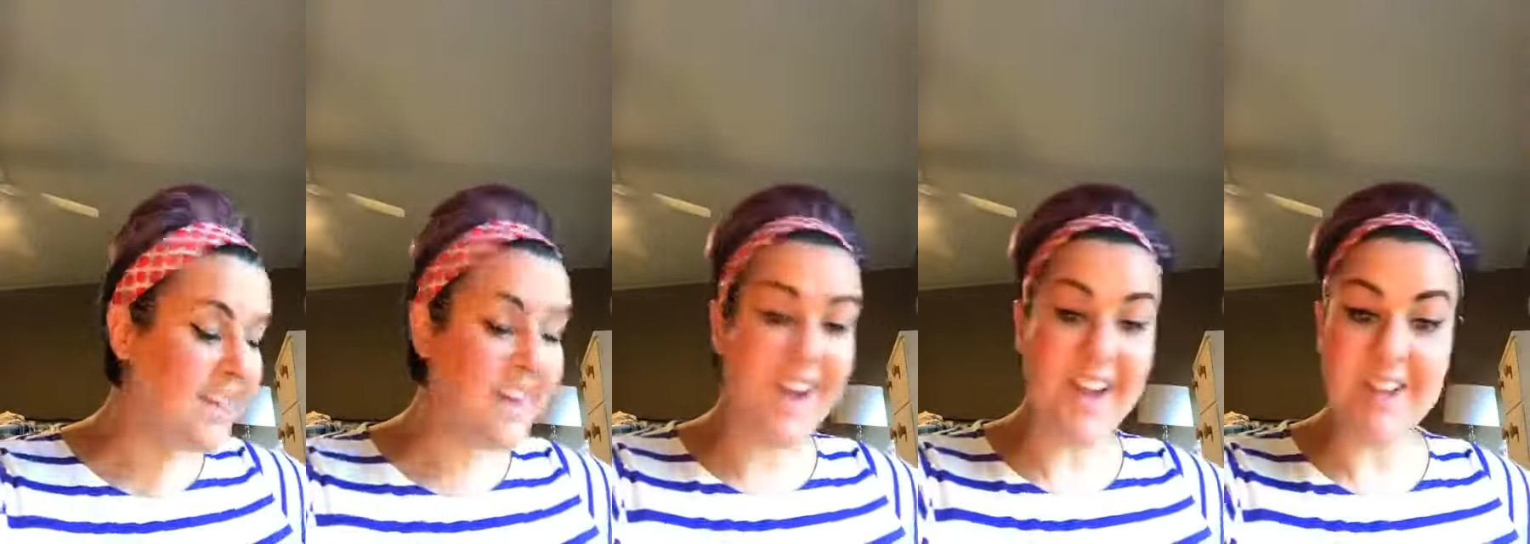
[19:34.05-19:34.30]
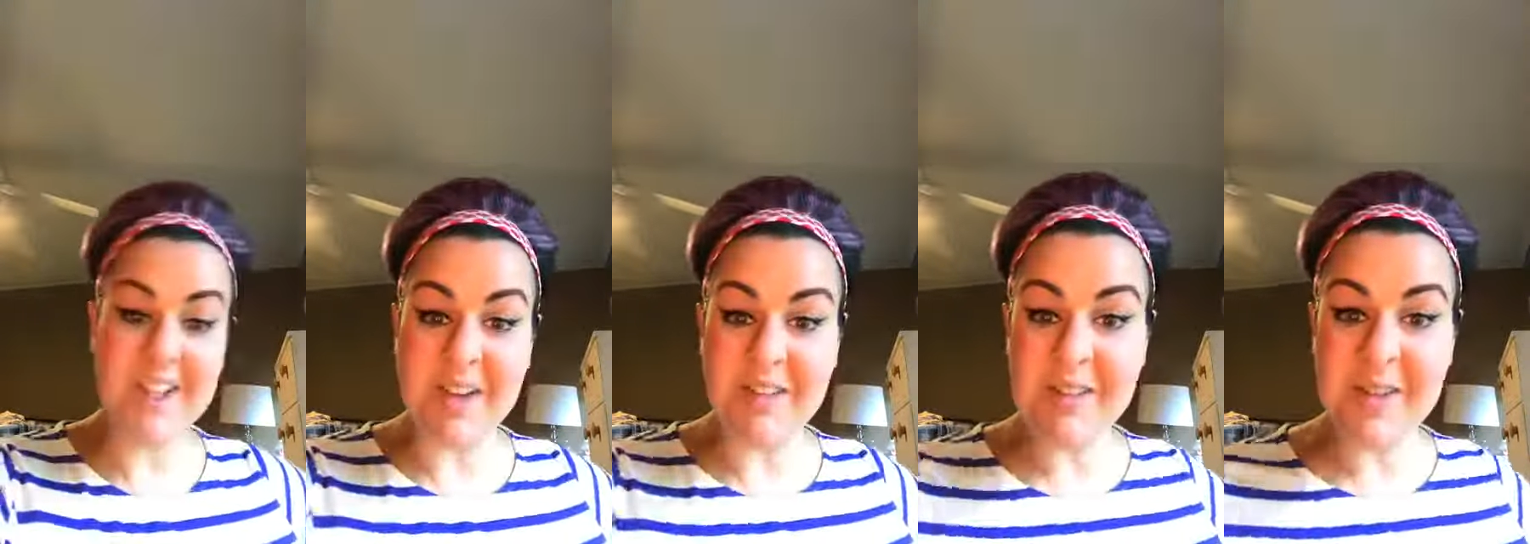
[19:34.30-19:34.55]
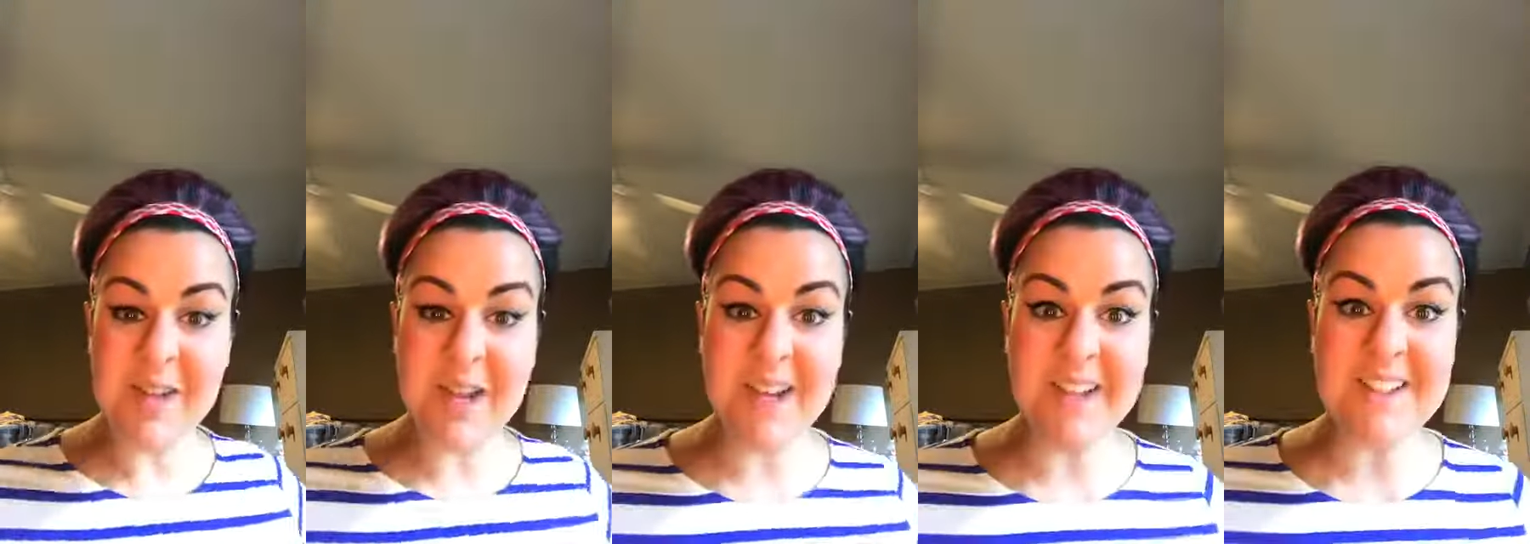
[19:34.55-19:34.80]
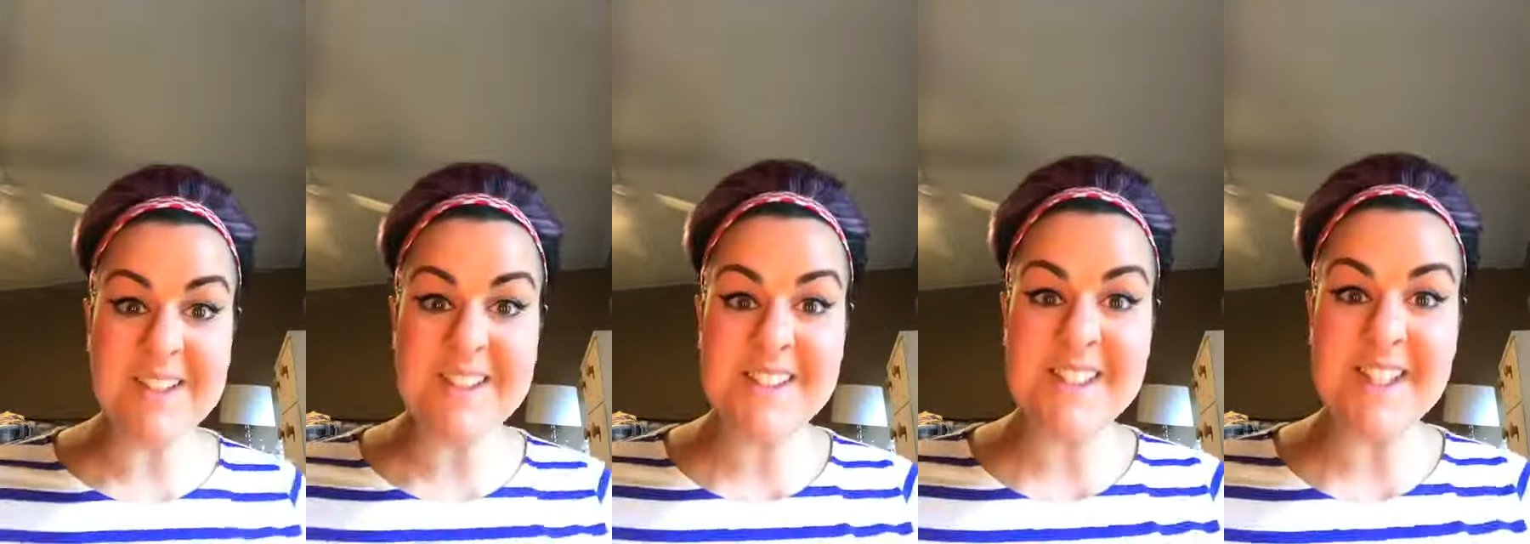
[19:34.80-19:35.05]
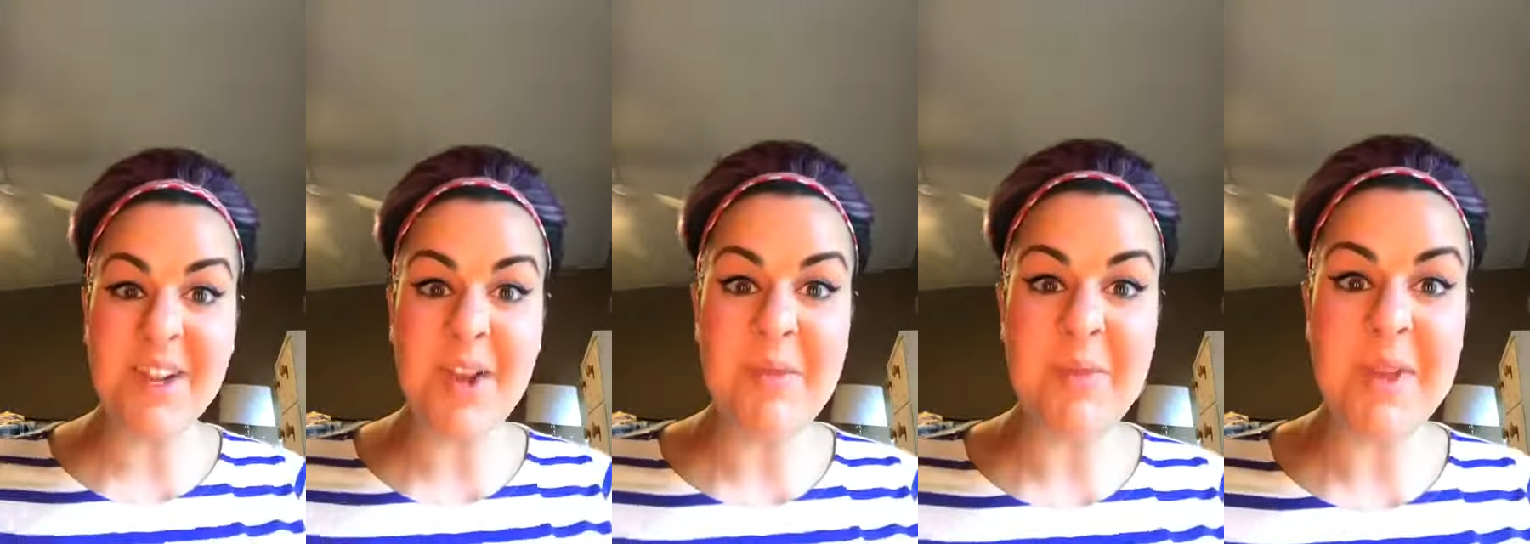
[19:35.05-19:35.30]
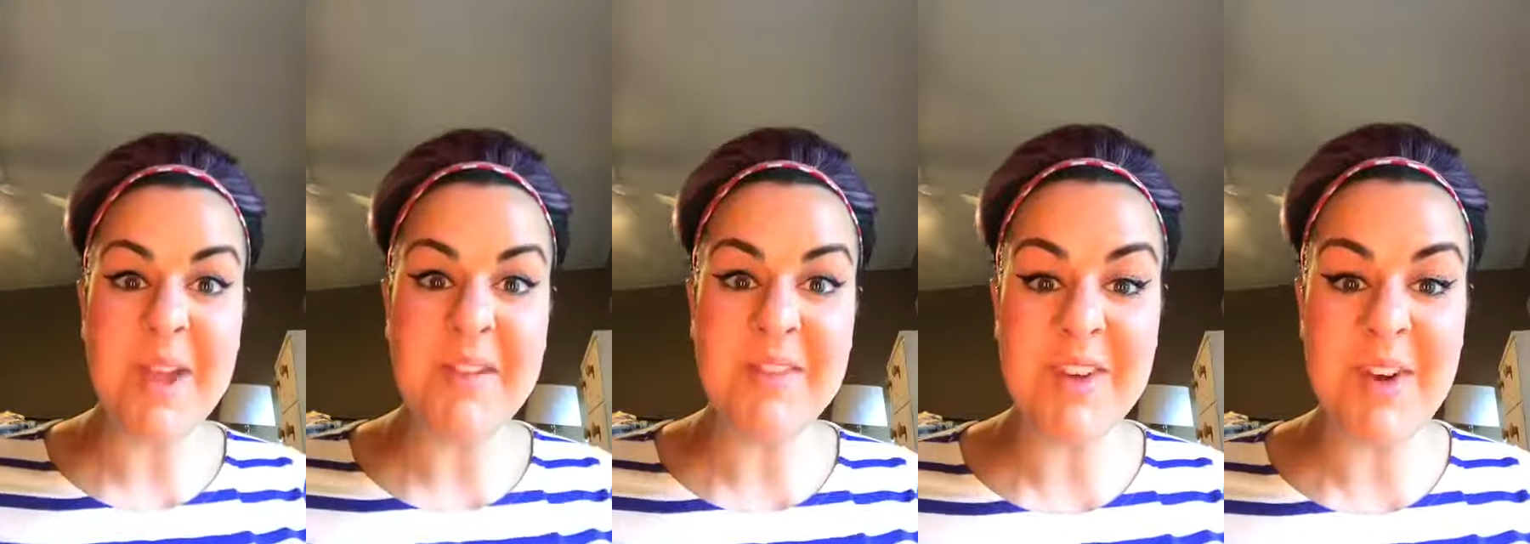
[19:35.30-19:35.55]
I love you guys. I
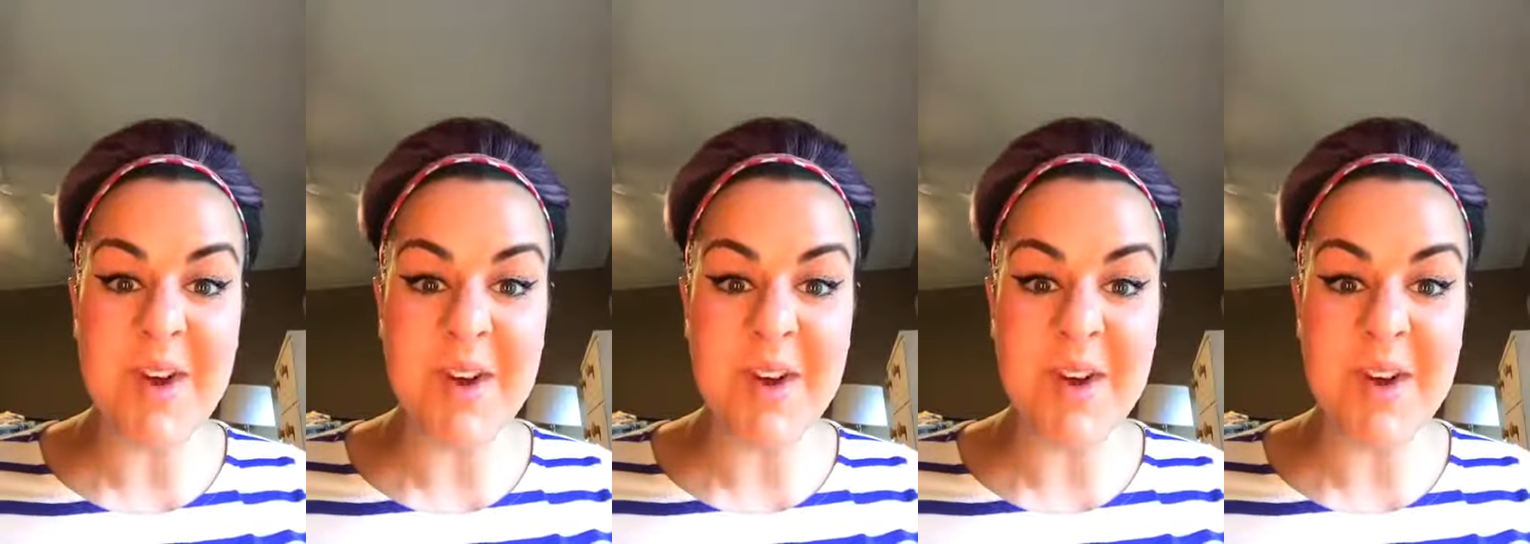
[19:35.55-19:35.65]
hope you have an